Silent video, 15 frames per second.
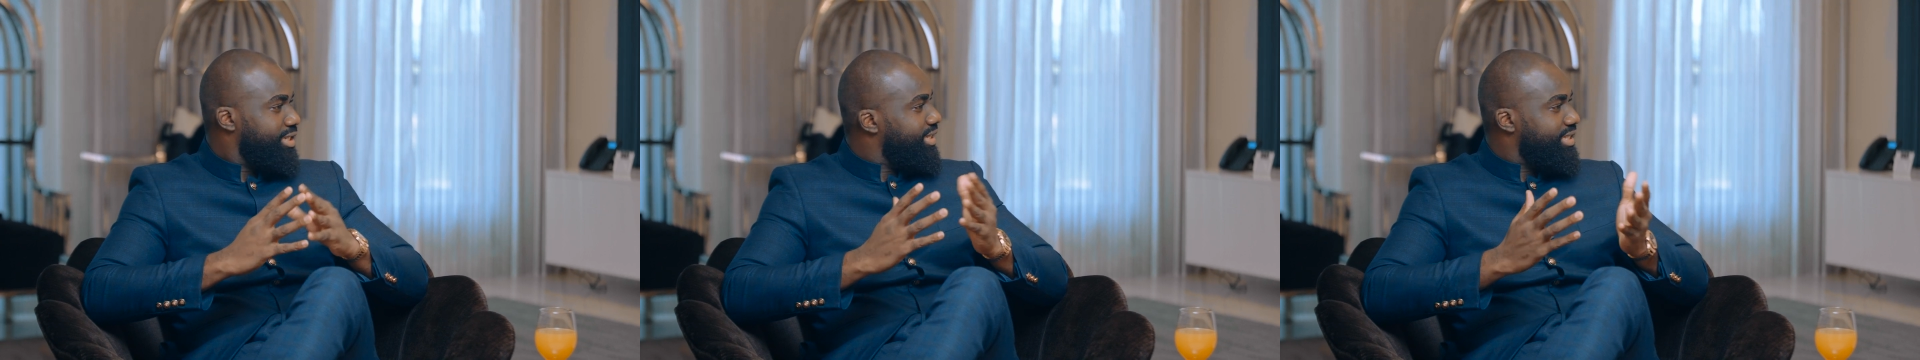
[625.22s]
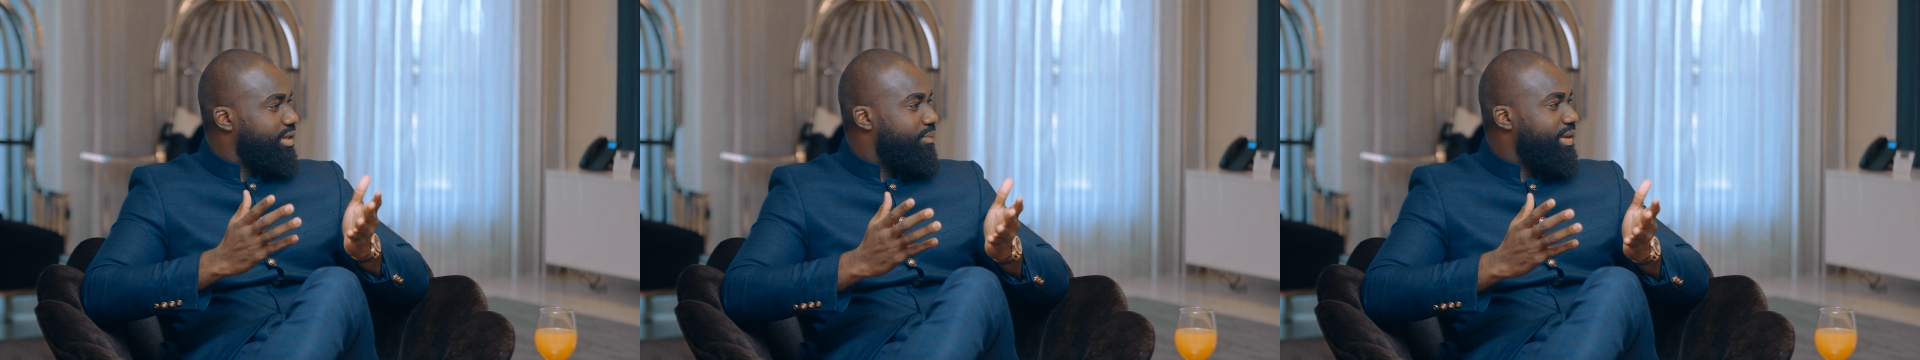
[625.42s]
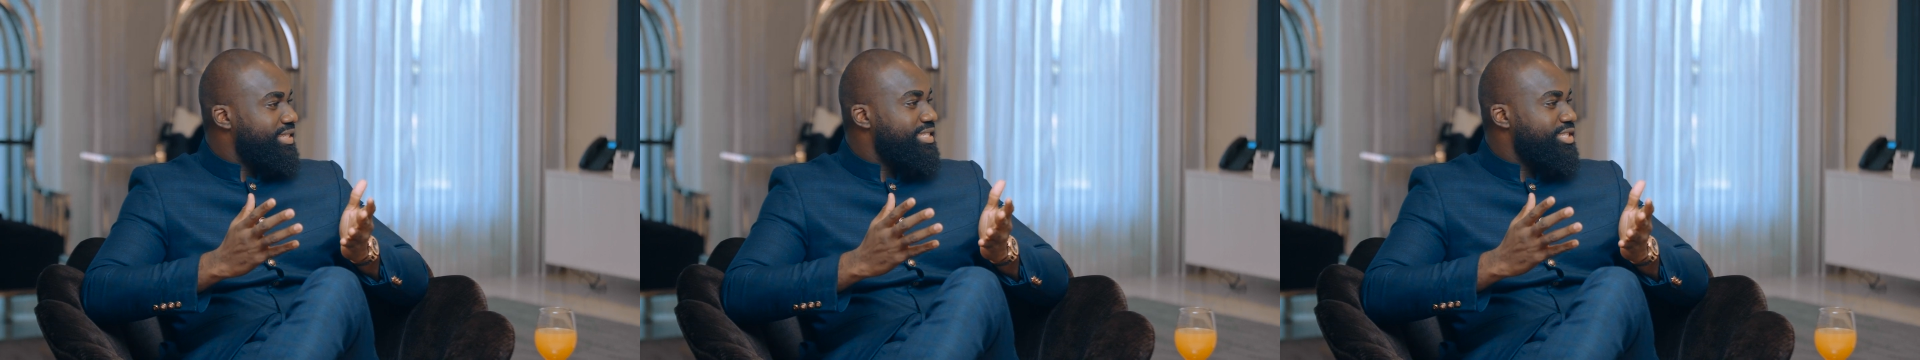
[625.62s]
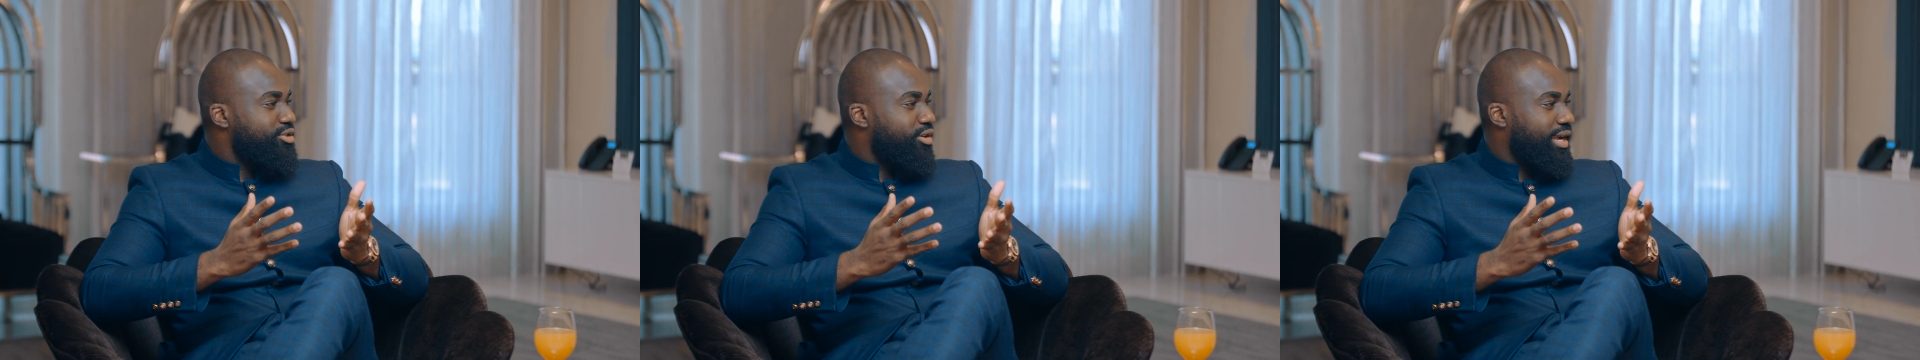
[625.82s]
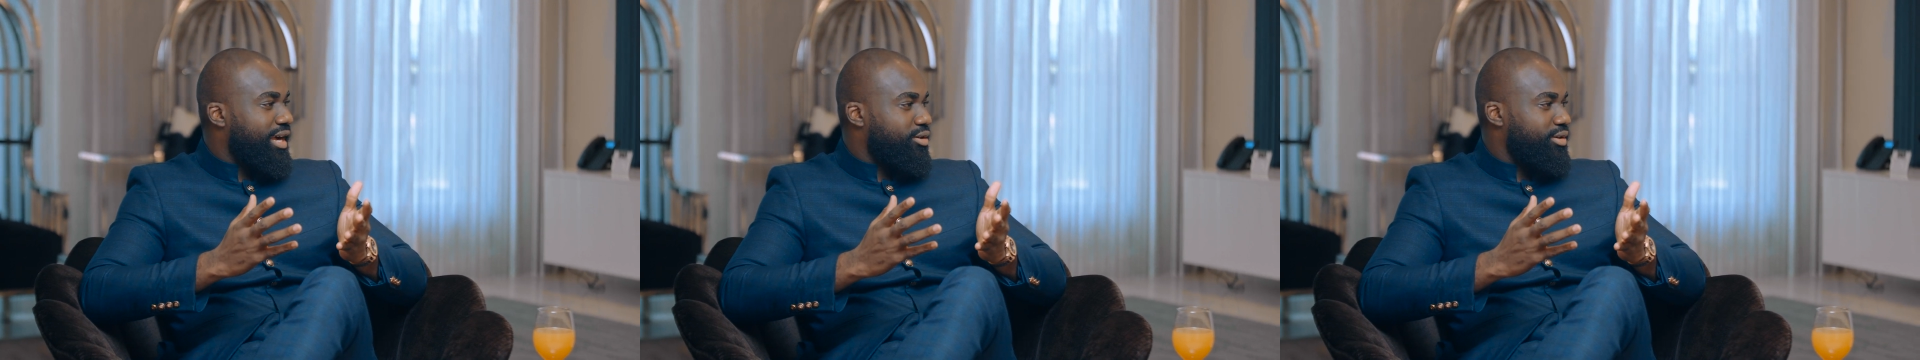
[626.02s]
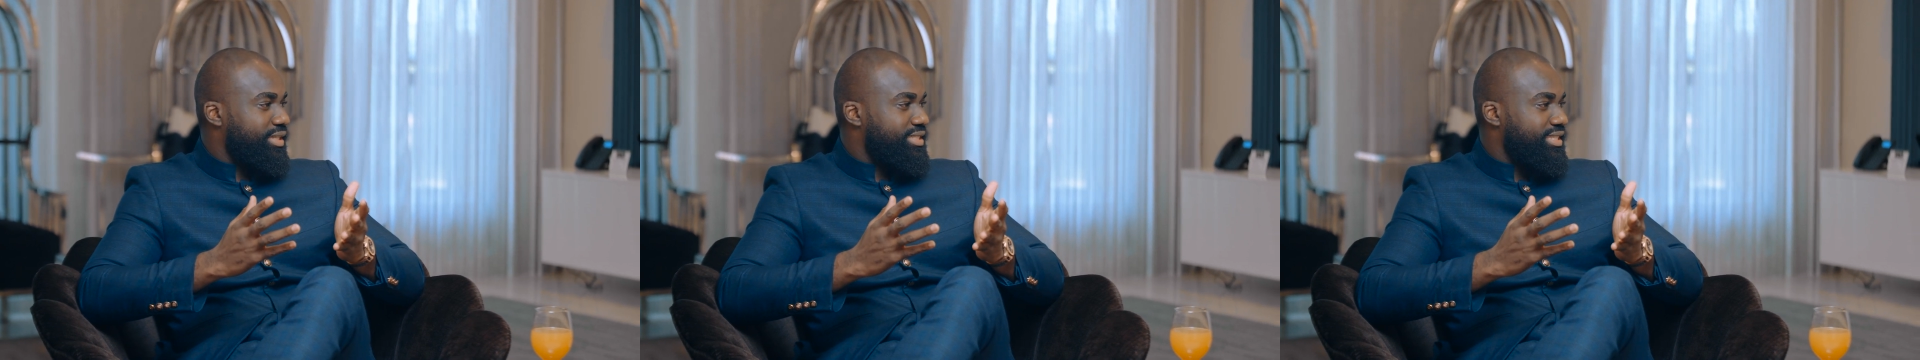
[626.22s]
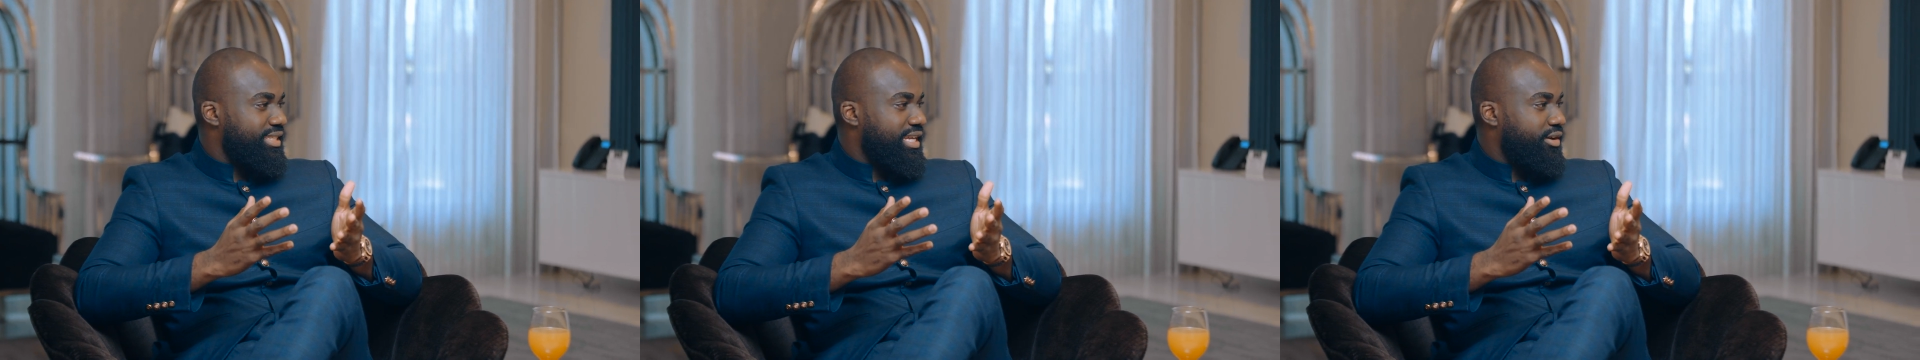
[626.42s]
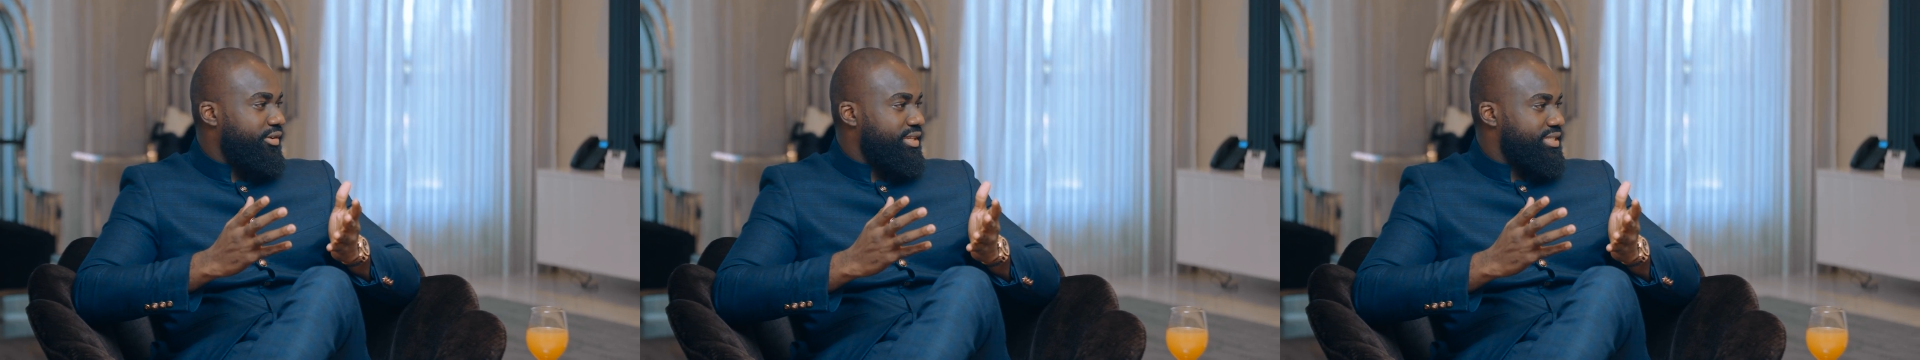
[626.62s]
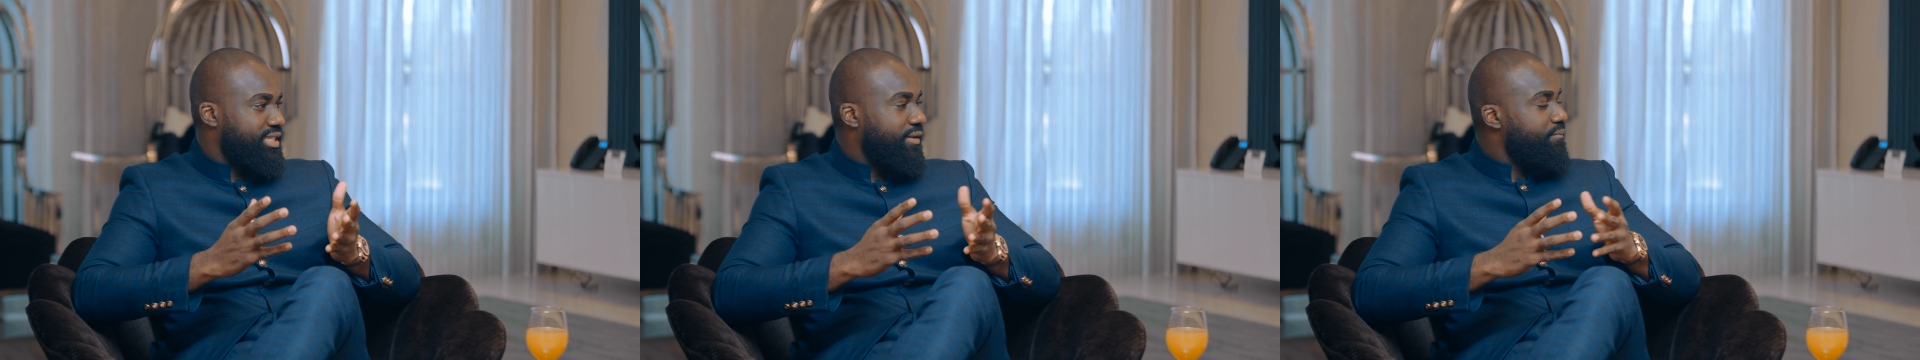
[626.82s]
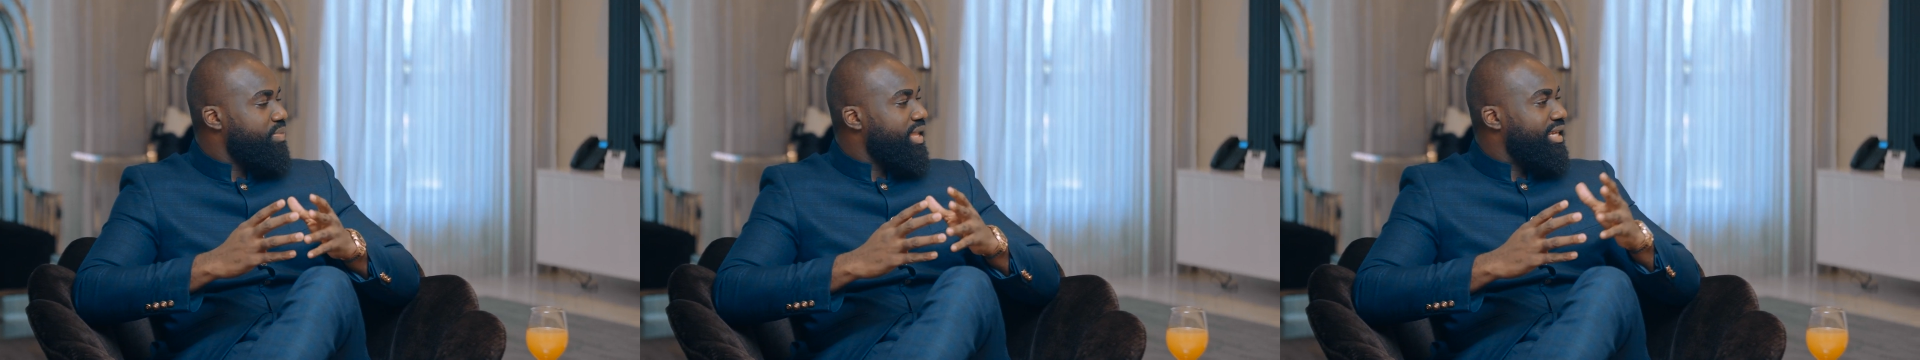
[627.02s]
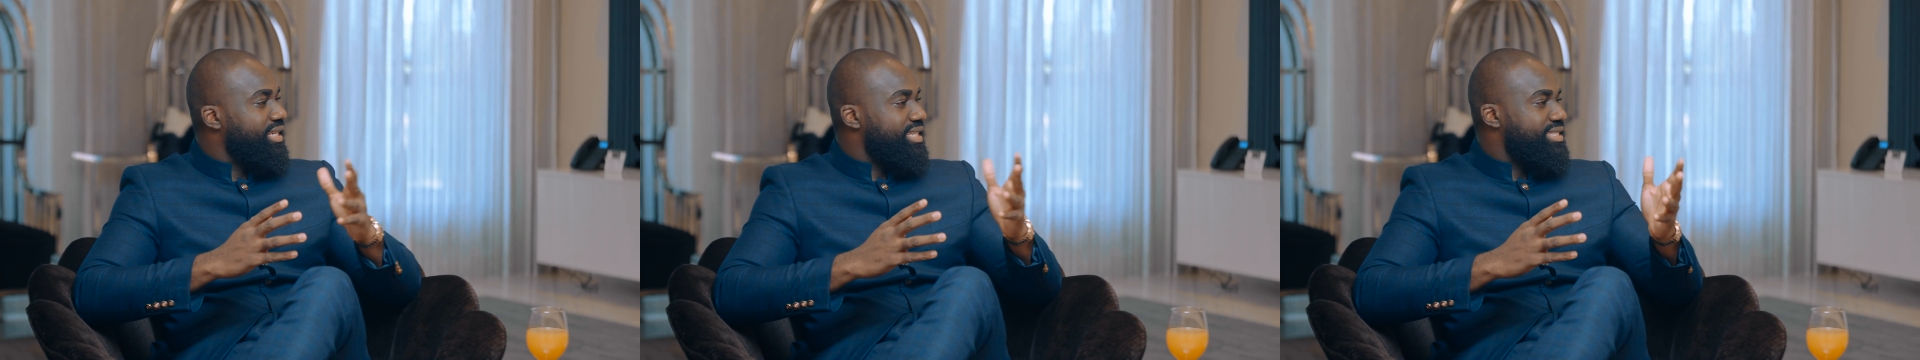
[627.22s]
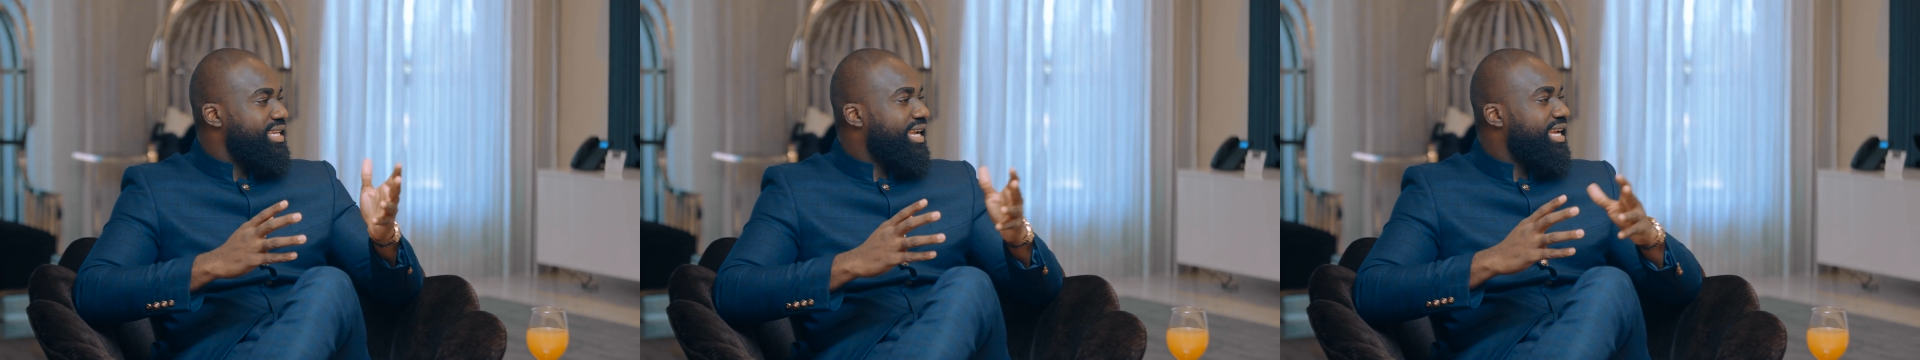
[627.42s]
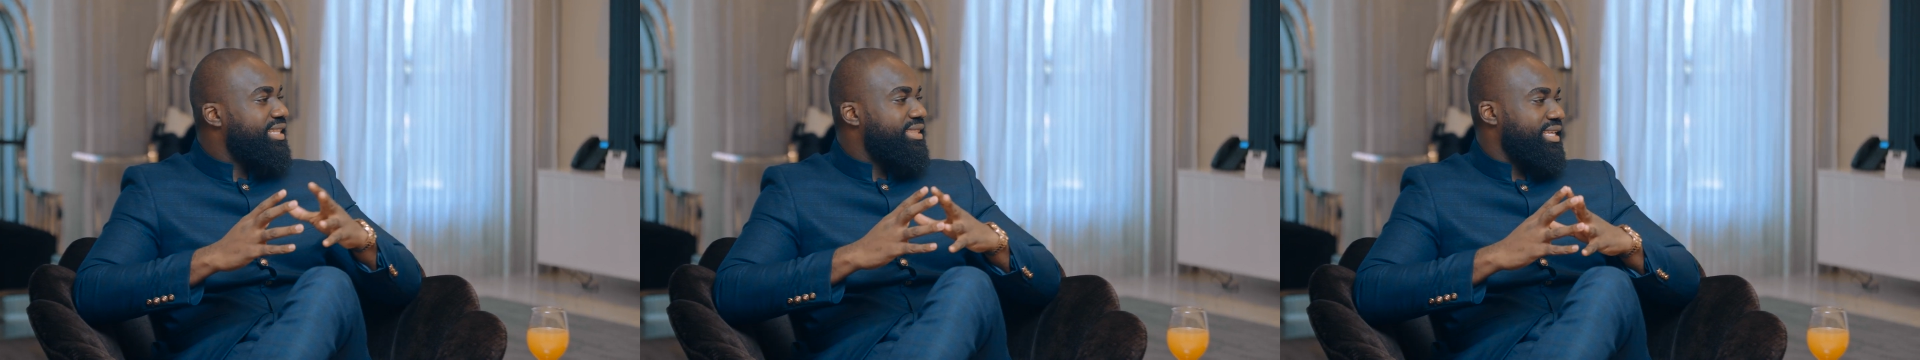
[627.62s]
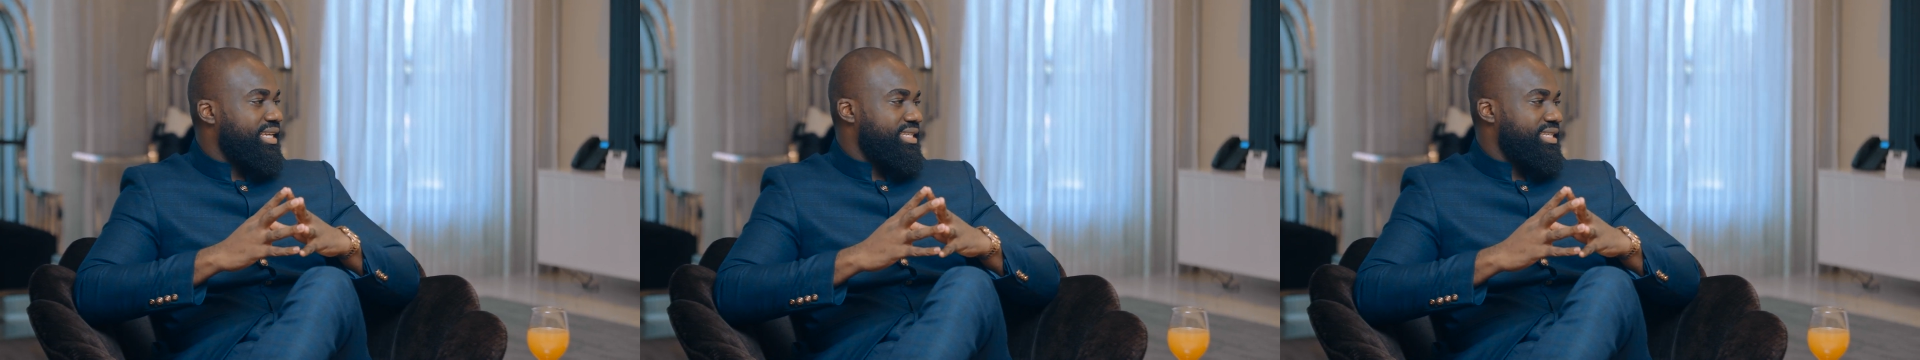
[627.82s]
The person is not calculating their risk. The second thing